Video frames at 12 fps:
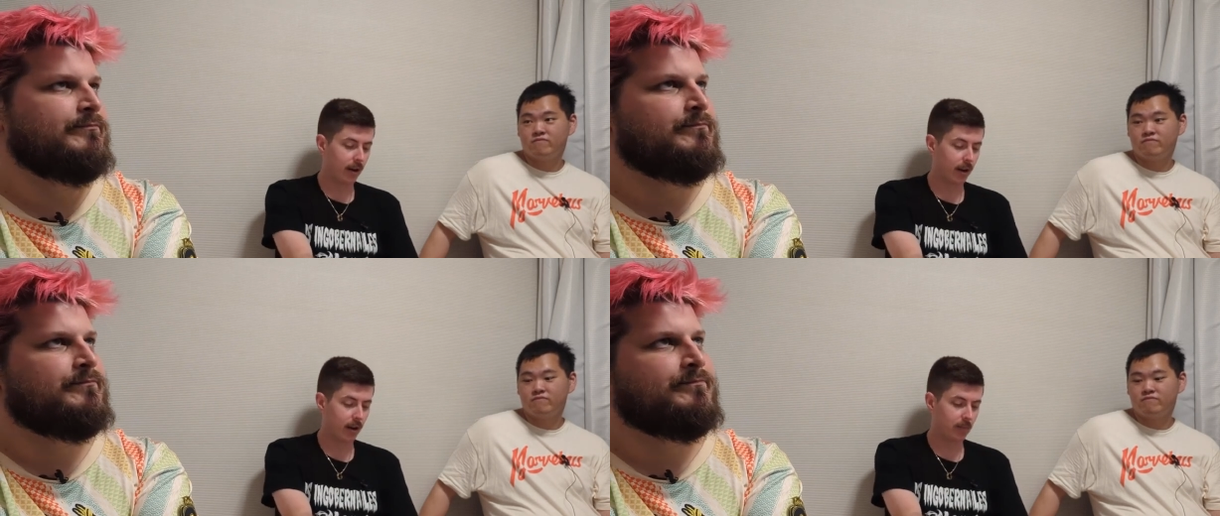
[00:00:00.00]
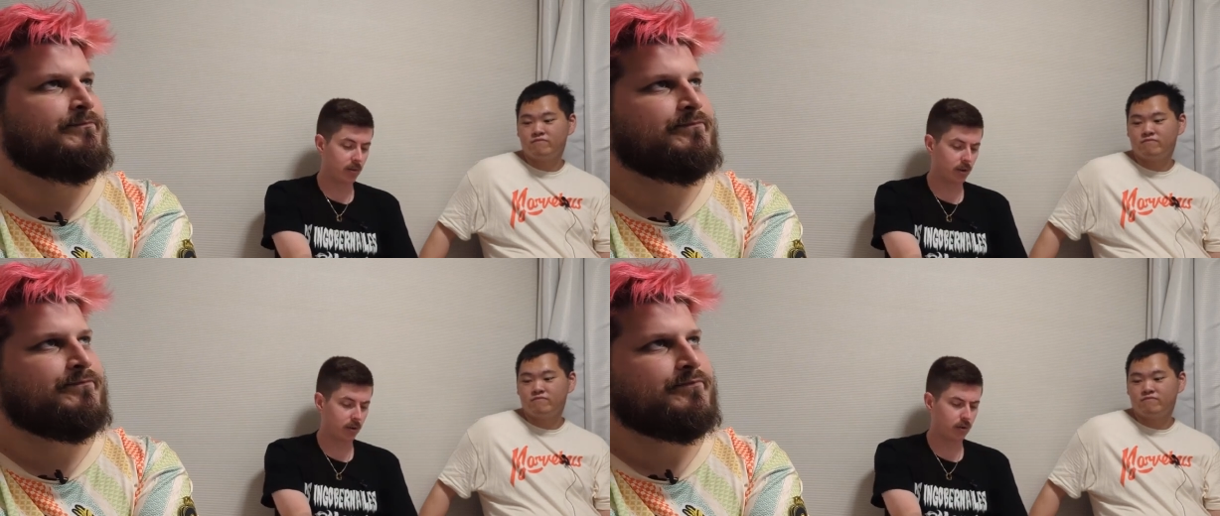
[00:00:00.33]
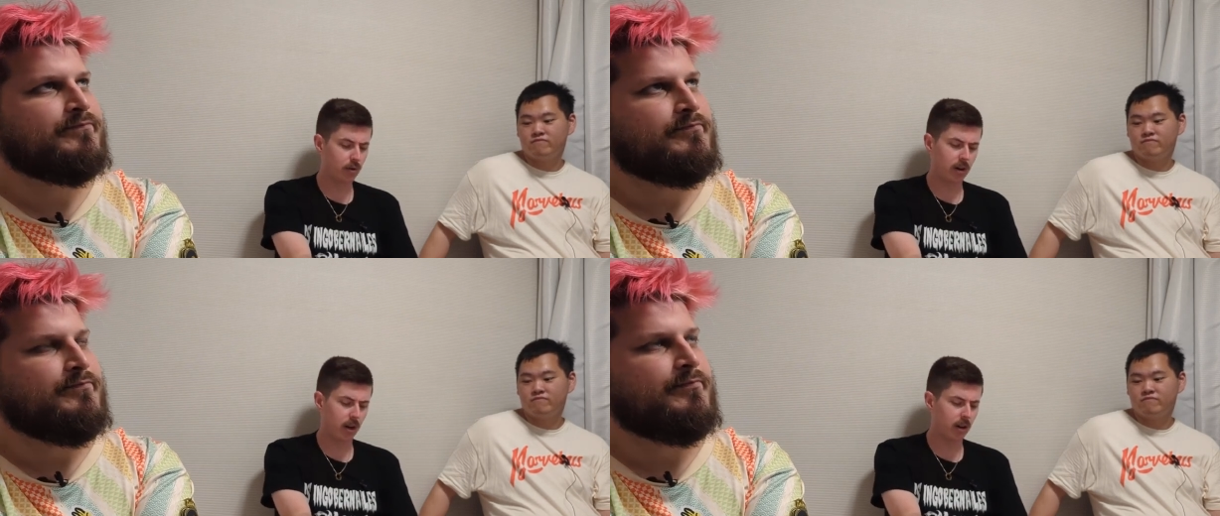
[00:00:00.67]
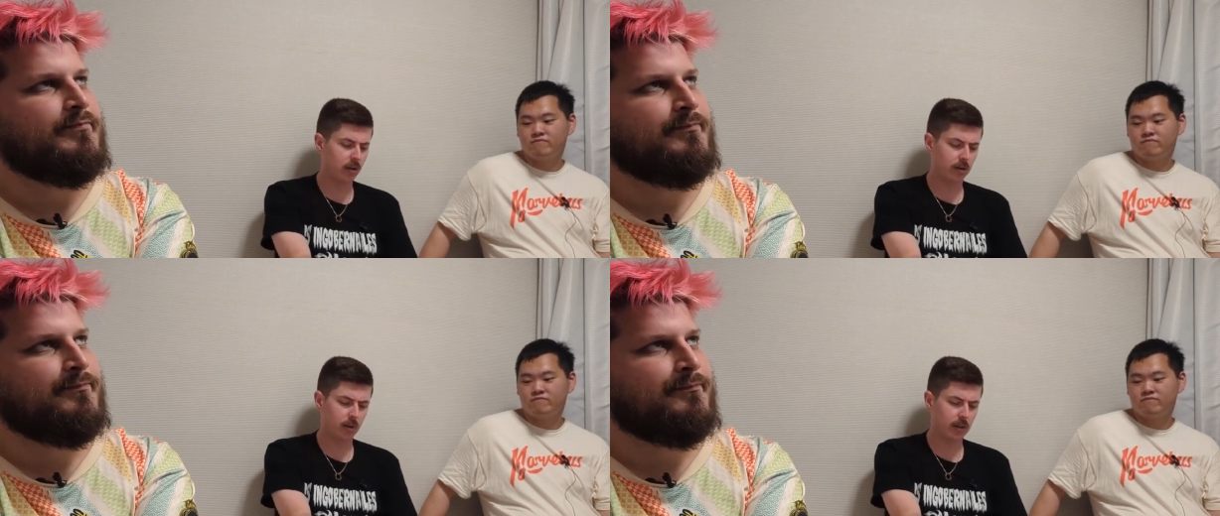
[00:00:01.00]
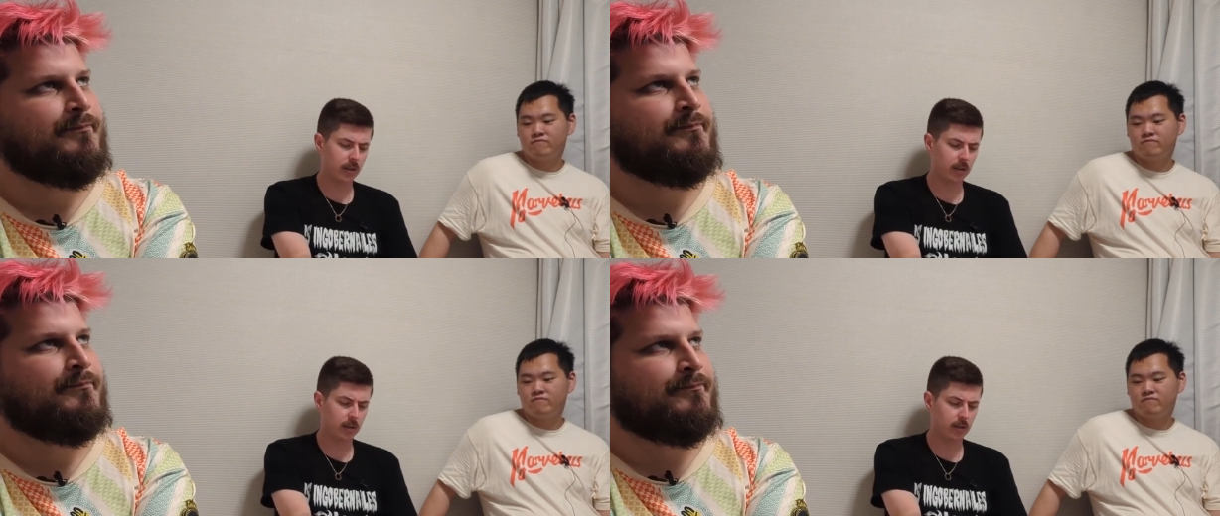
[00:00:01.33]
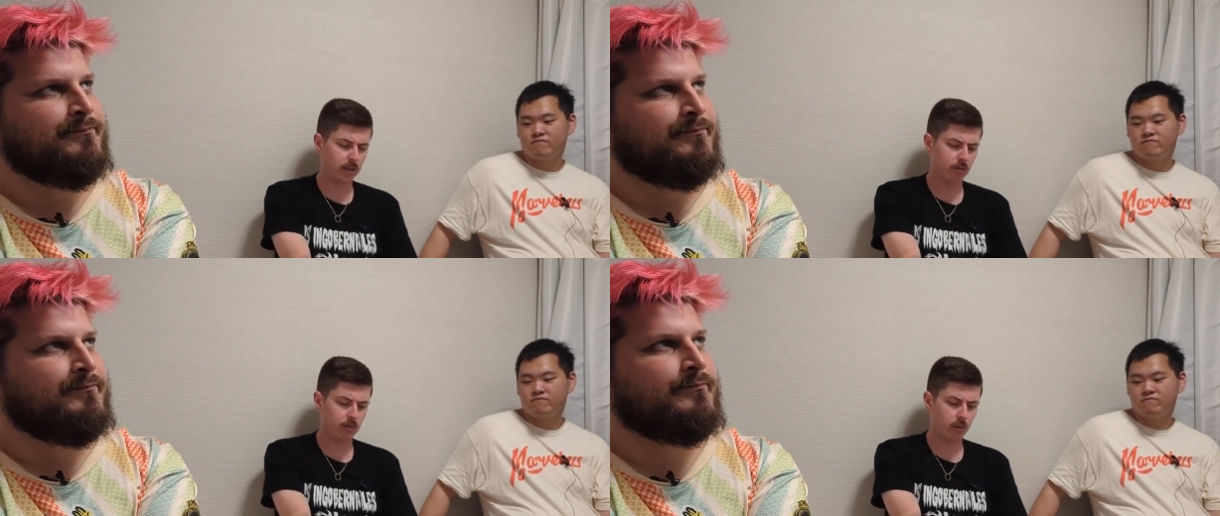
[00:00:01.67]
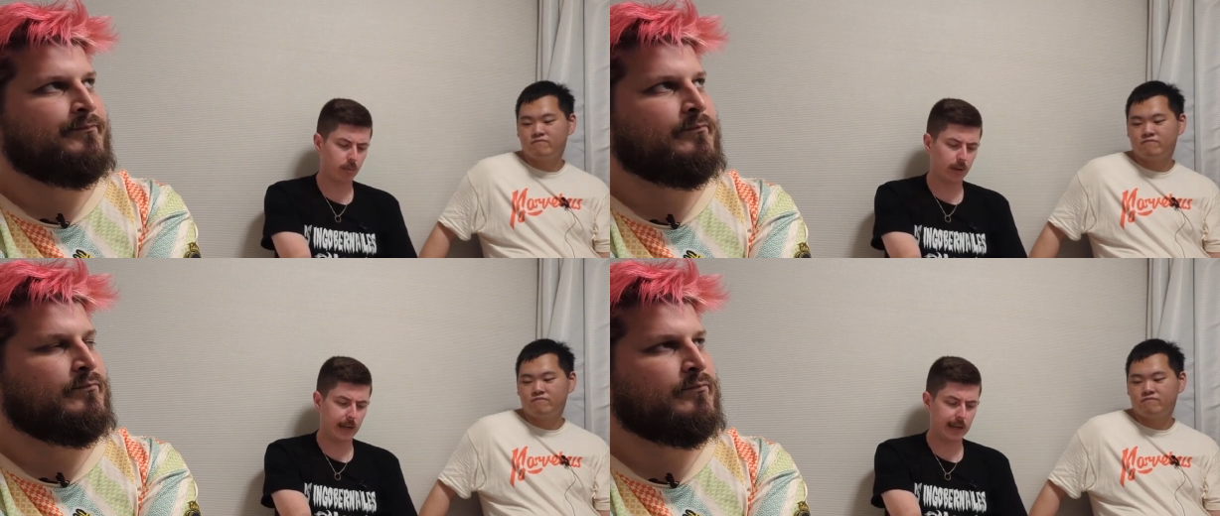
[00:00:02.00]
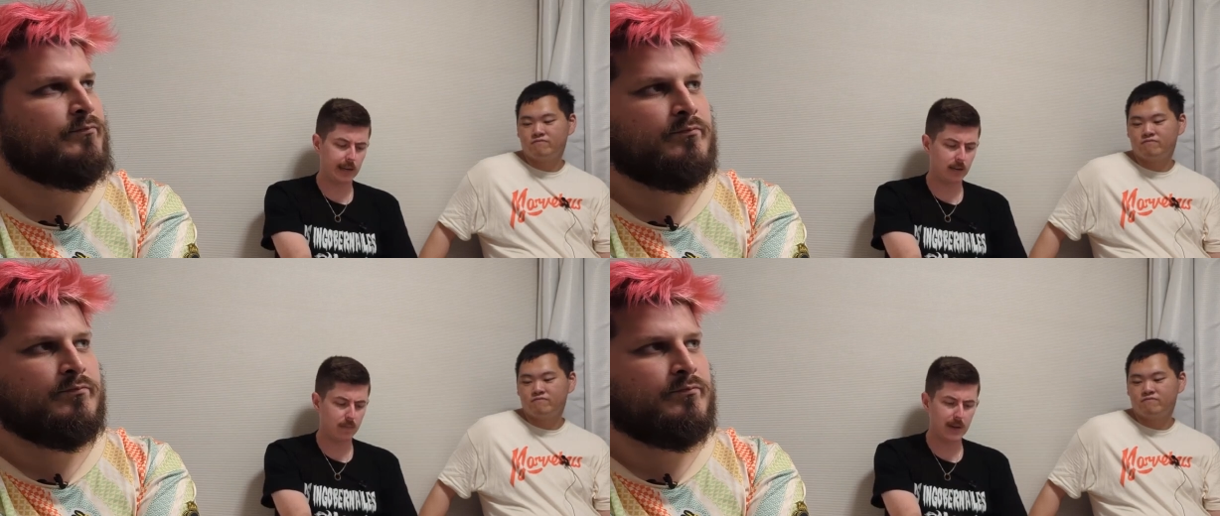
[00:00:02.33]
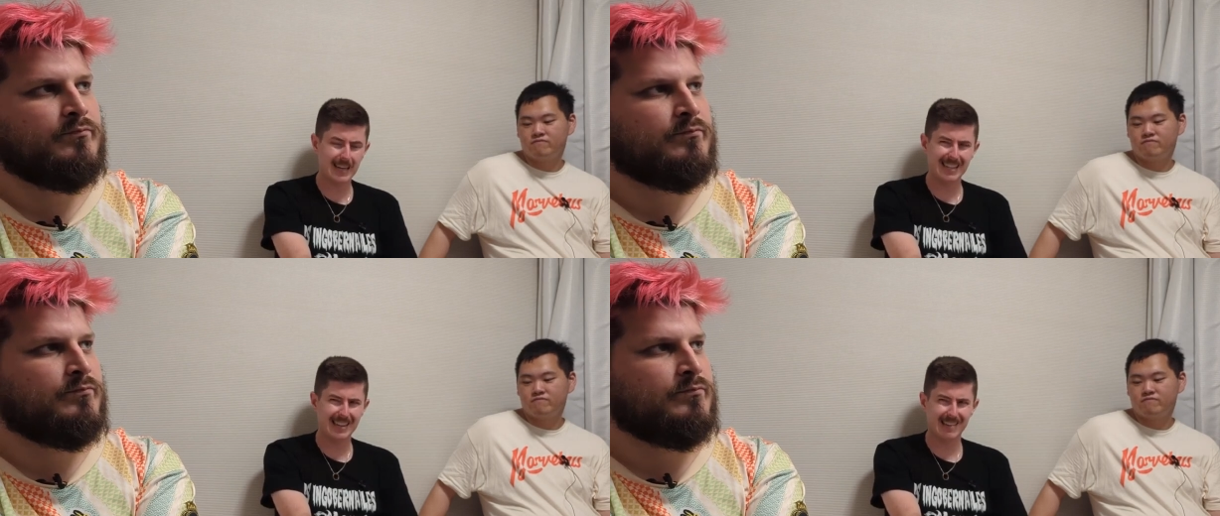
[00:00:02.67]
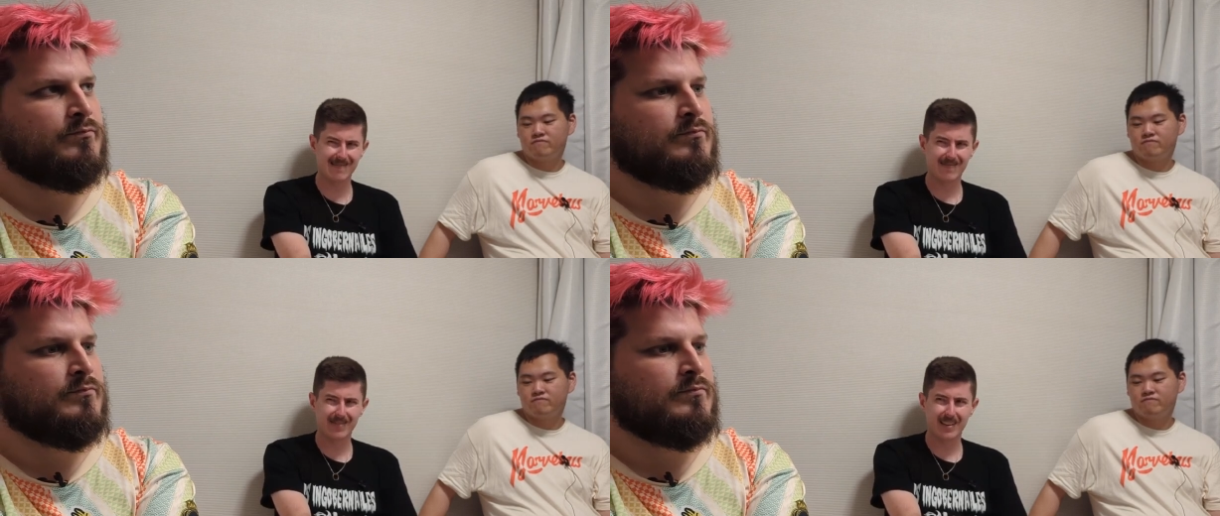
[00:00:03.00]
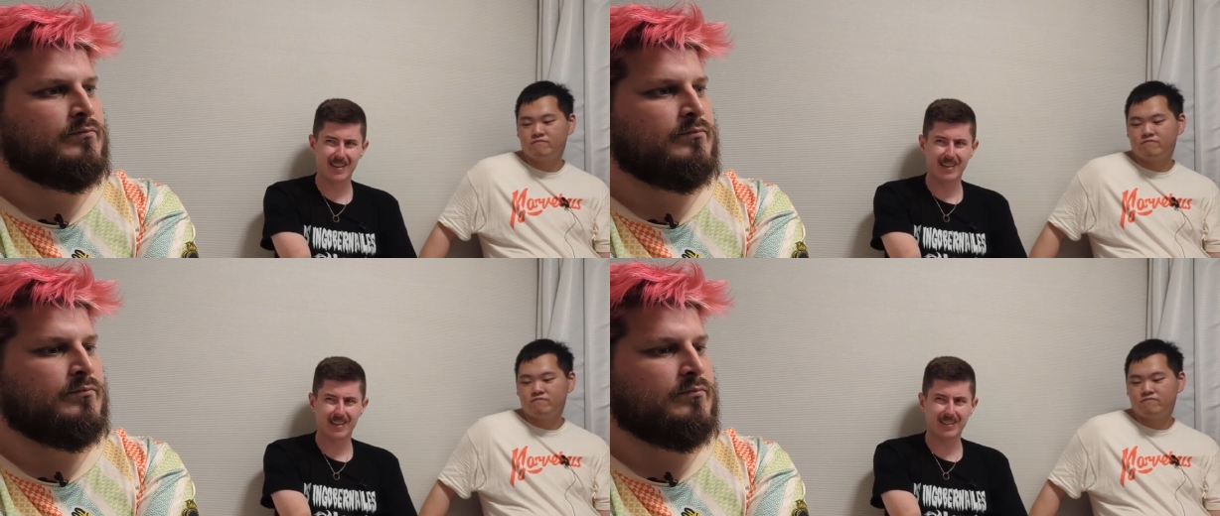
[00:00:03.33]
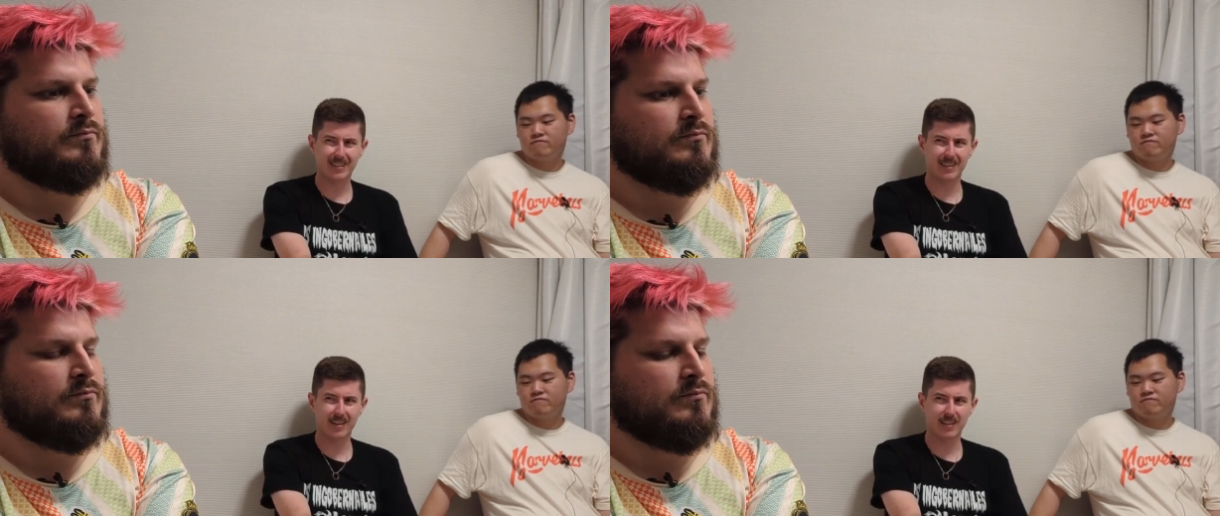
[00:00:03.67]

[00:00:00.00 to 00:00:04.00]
Speaker 1: yeah. Um, so you can't go into the synchro plays immediately because it